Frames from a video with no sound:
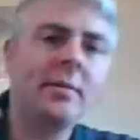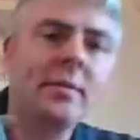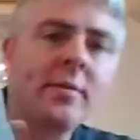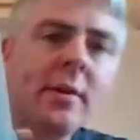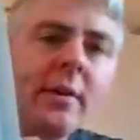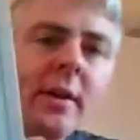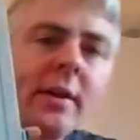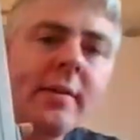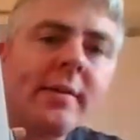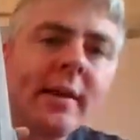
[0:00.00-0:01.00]
Sorry, the
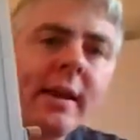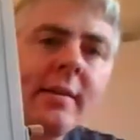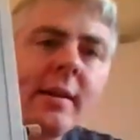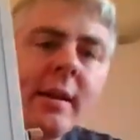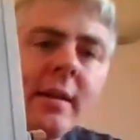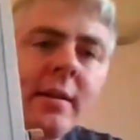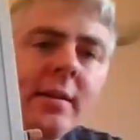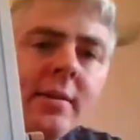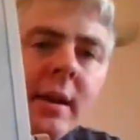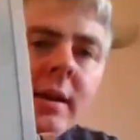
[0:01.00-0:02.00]
answer is 18. Thank